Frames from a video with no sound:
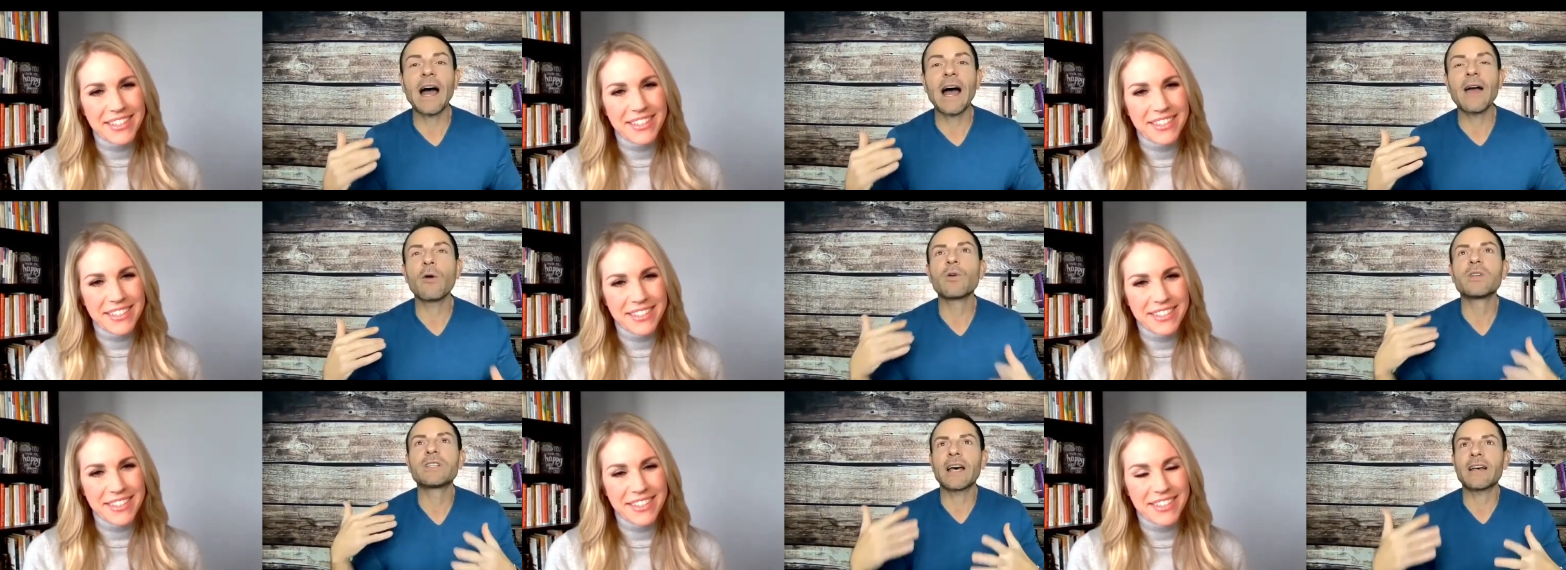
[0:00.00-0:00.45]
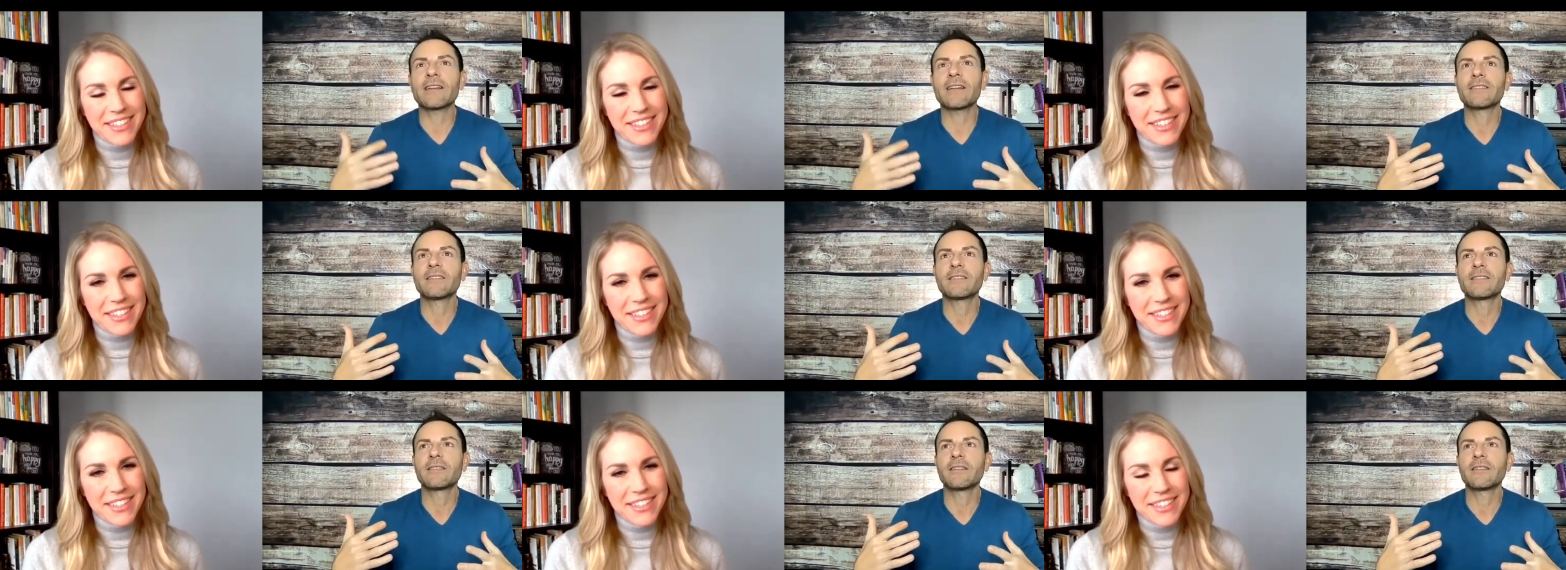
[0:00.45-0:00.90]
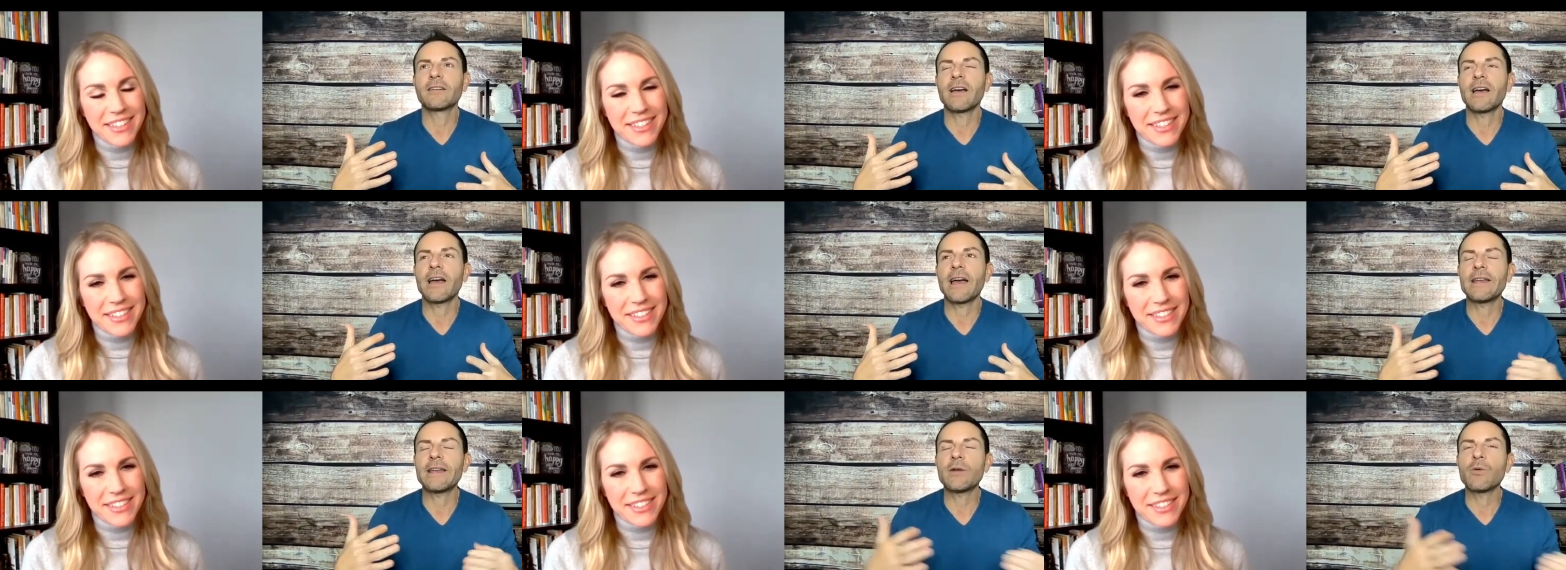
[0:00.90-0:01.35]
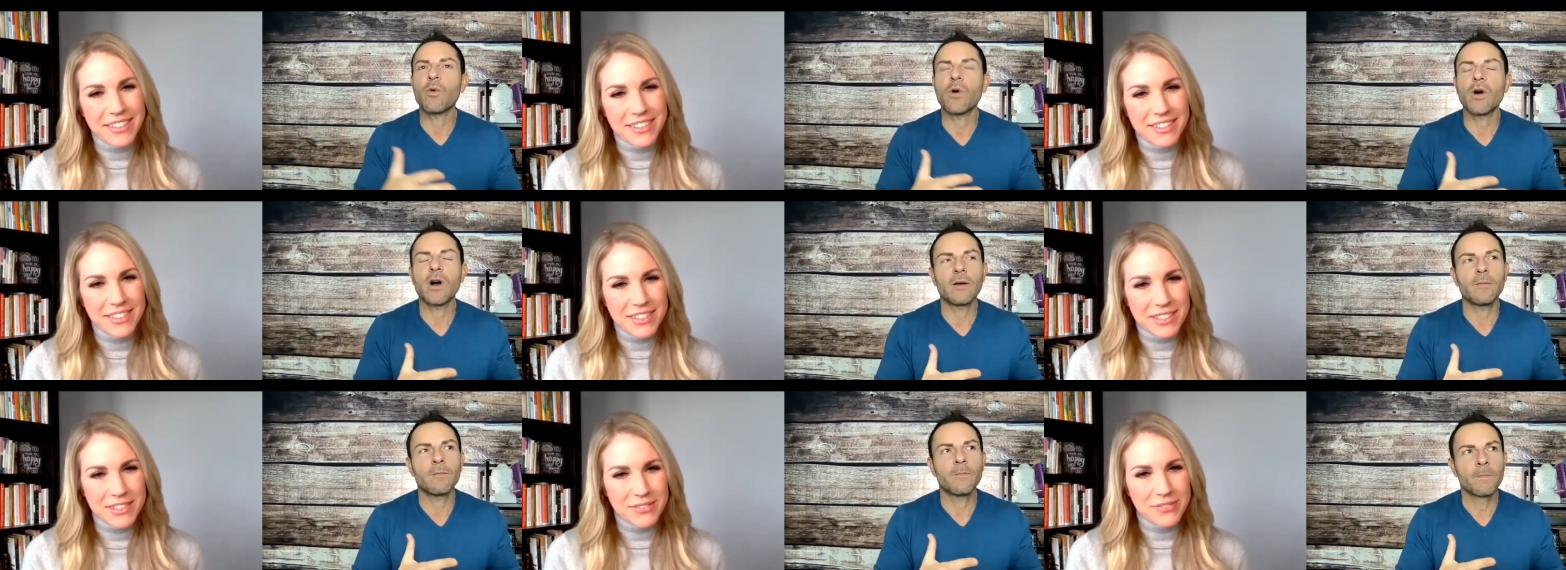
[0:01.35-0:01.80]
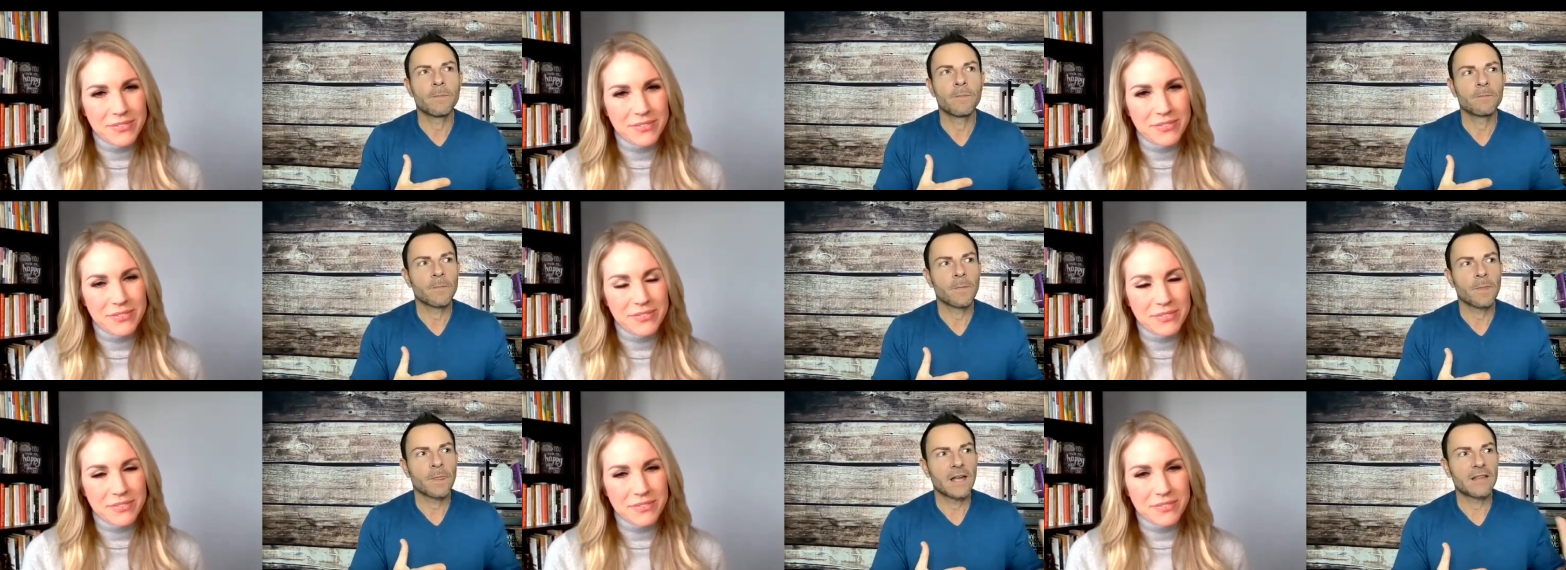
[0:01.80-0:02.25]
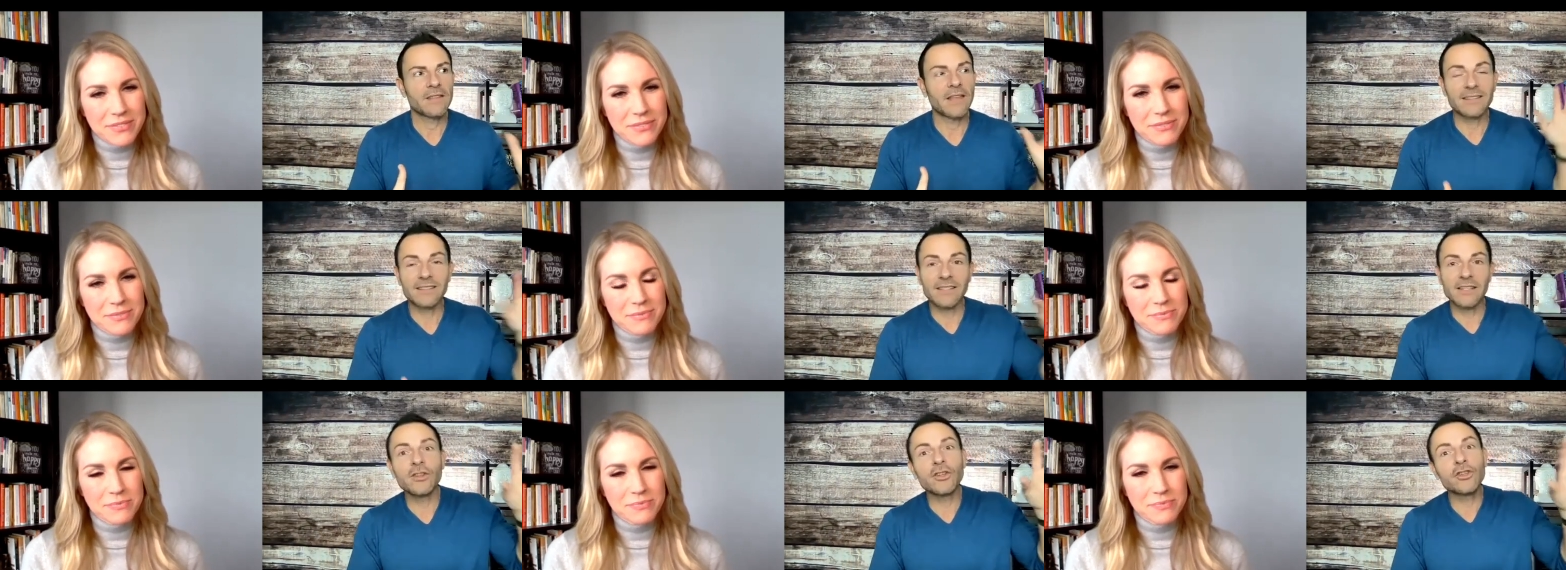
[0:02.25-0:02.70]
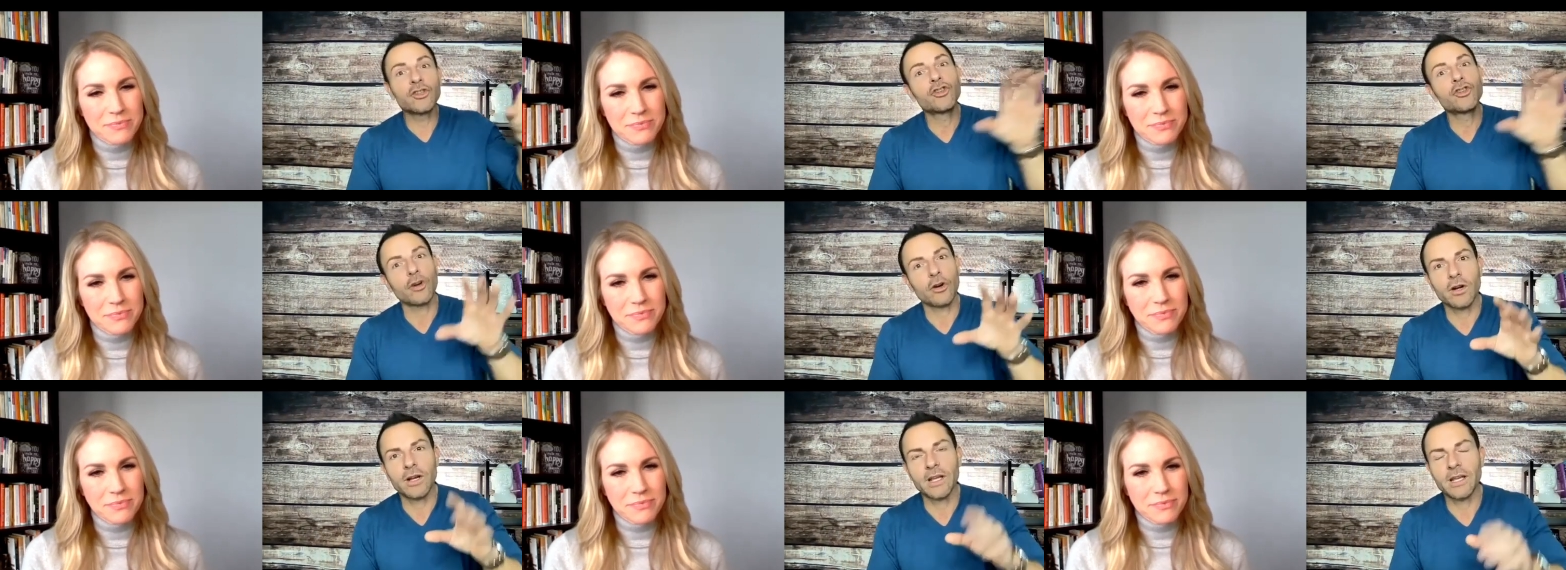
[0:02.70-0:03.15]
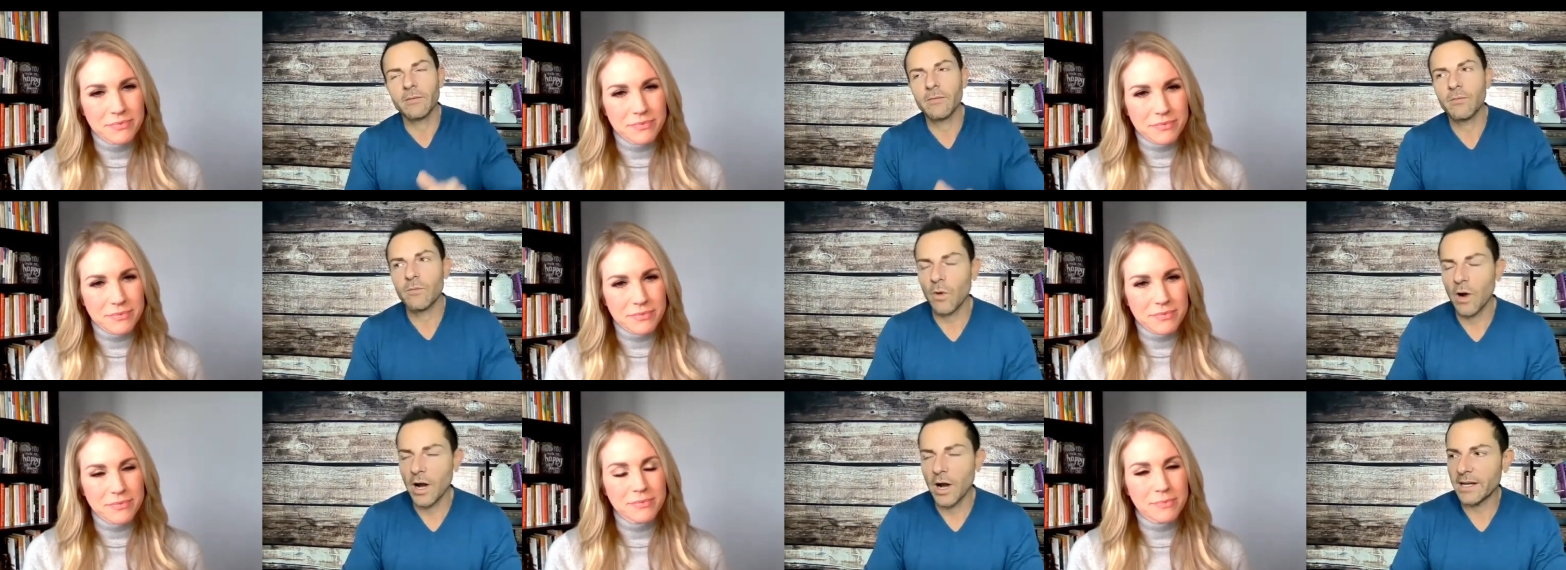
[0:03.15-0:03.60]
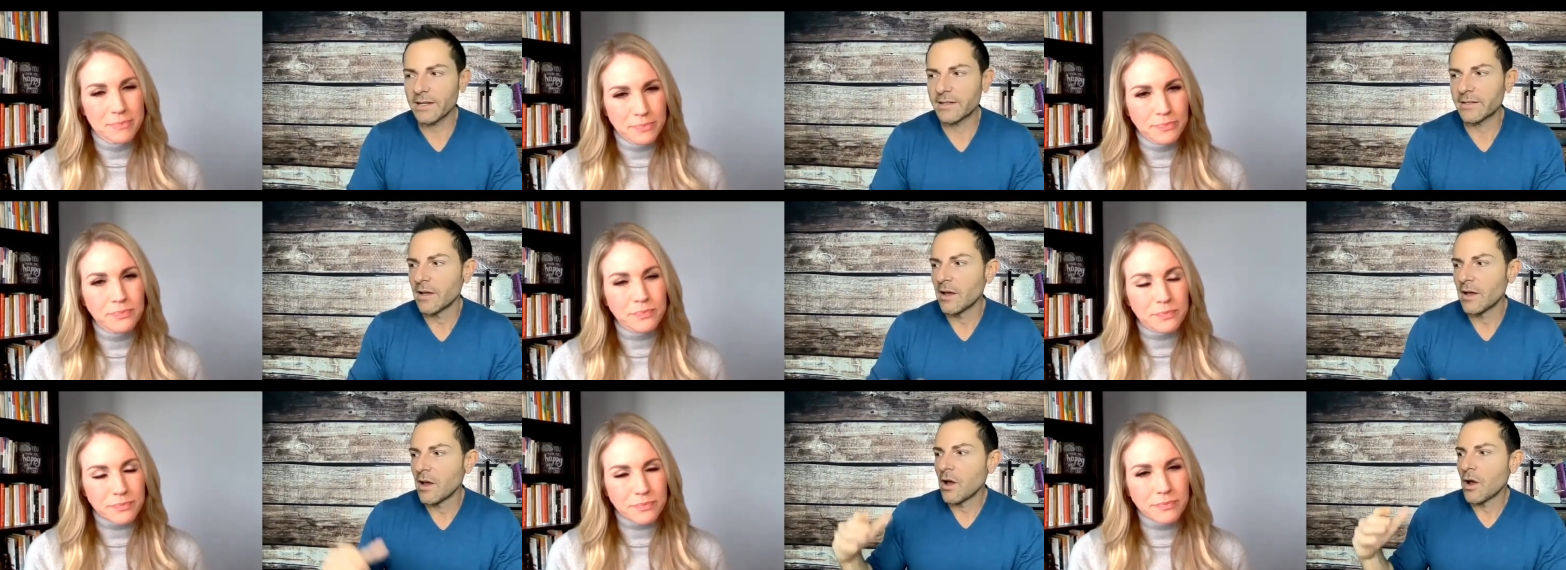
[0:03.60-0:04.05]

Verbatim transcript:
Speaker 1: I always ask this to anyone that's in the journey, right?